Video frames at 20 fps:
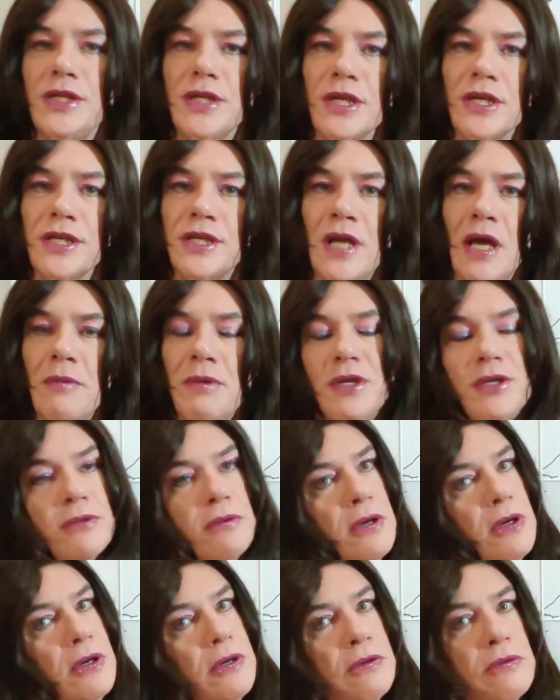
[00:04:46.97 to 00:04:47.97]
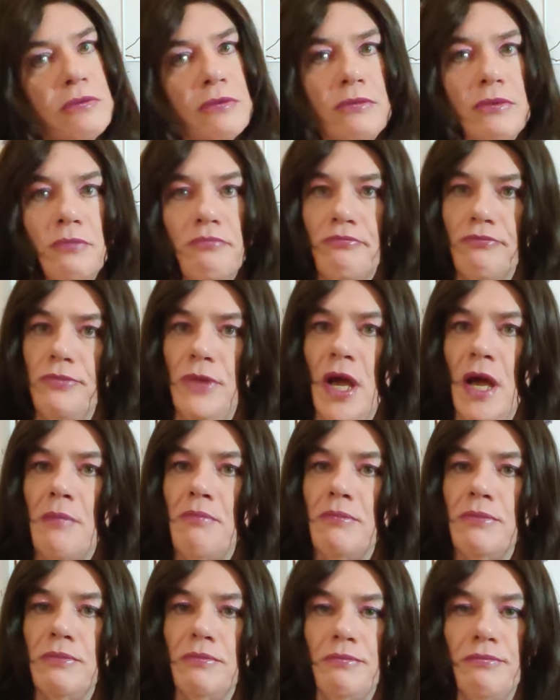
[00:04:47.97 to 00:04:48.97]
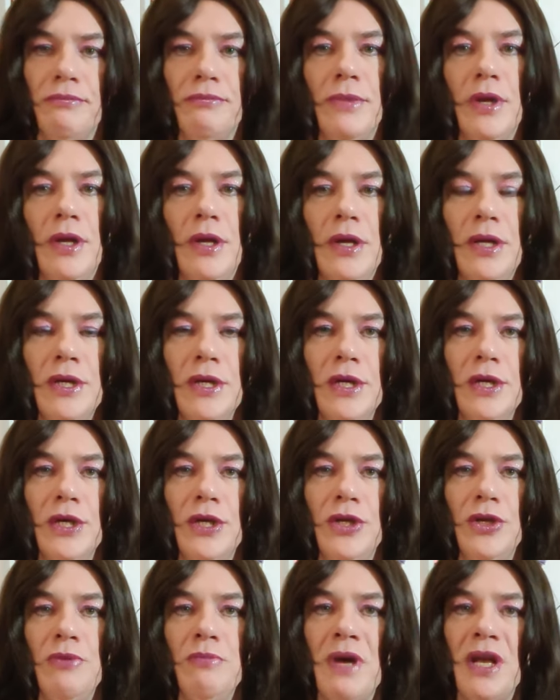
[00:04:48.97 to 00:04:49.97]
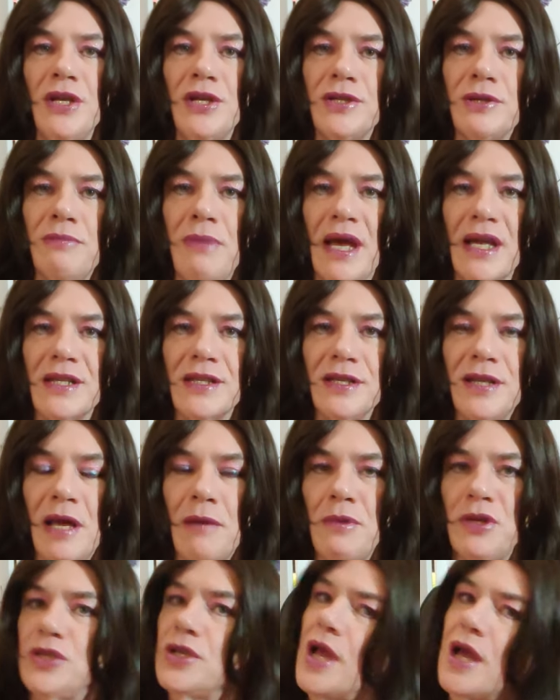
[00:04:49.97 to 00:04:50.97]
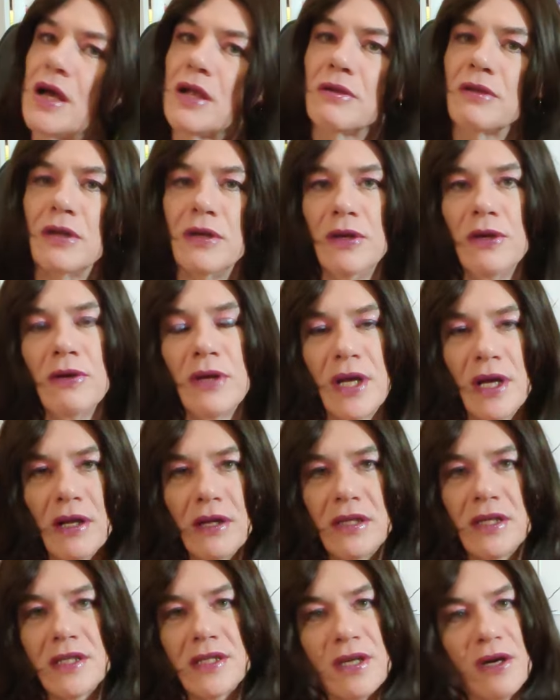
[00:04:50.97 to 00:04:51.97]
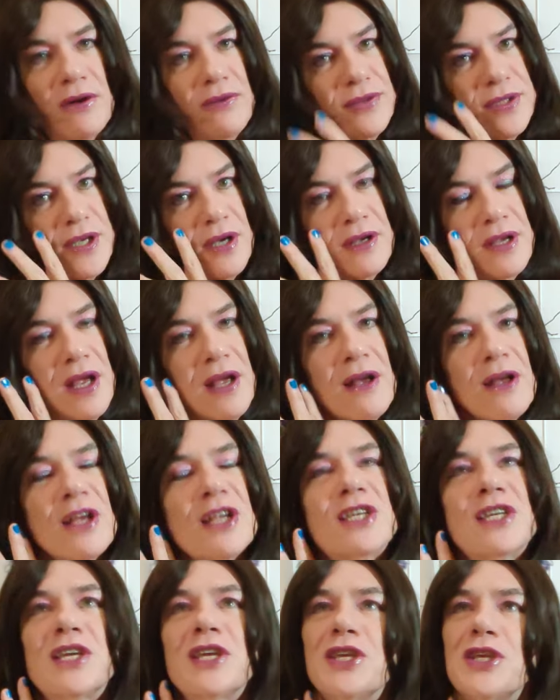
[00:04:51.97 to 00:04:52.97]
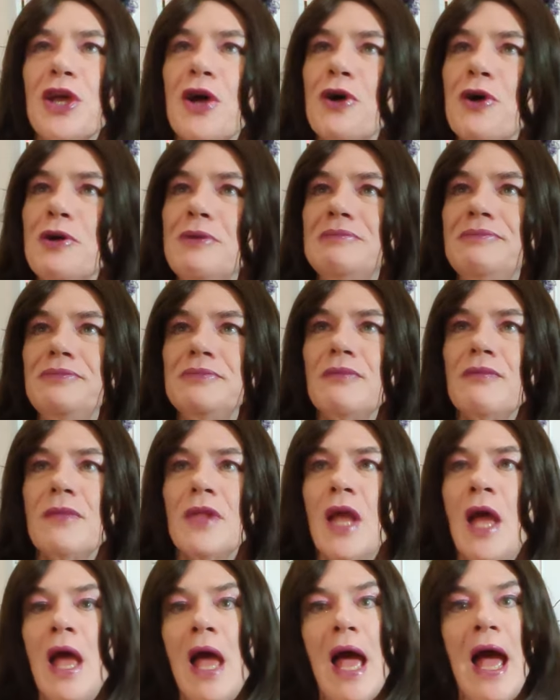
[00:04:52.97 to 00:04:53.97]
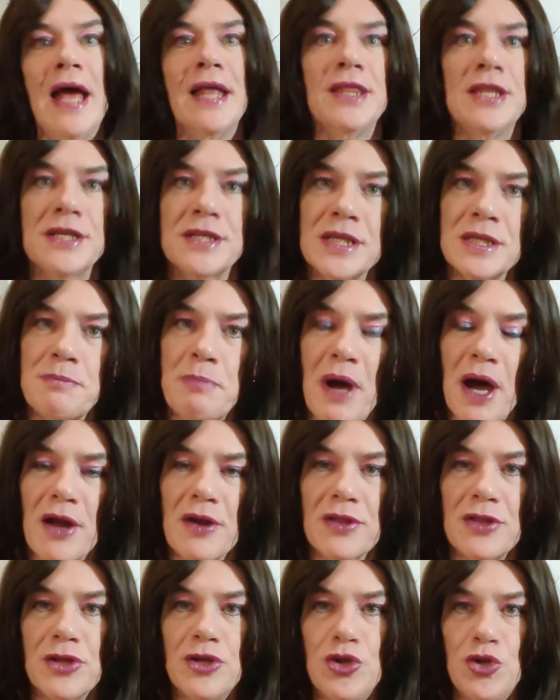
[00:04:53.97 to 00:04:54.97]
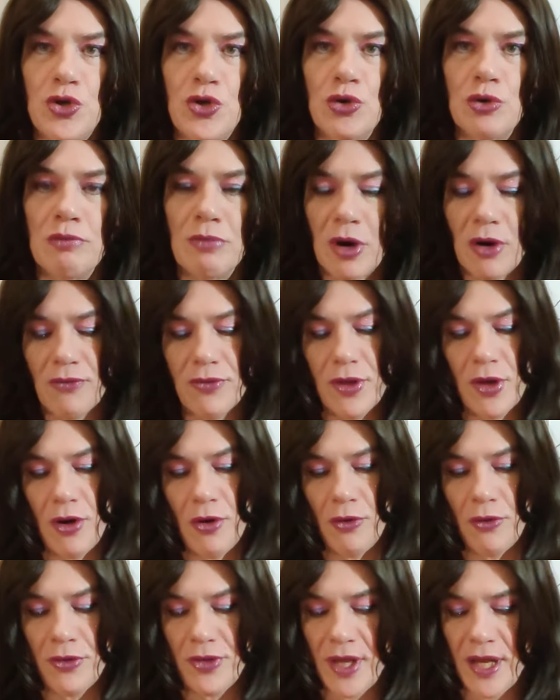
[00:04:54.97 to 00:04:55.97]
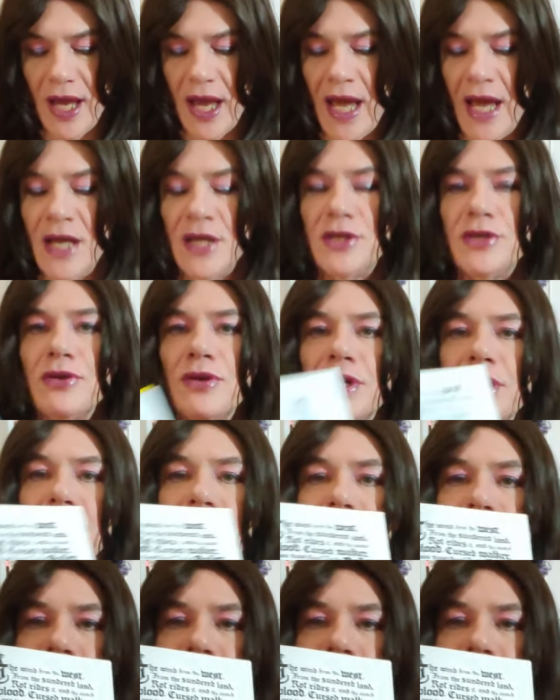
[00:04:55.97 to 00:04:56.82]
D6 damage, yep. You managed to max the damage out. You killed yourself. So yeah, it's so. And this is part of the doom of the whole thing. As you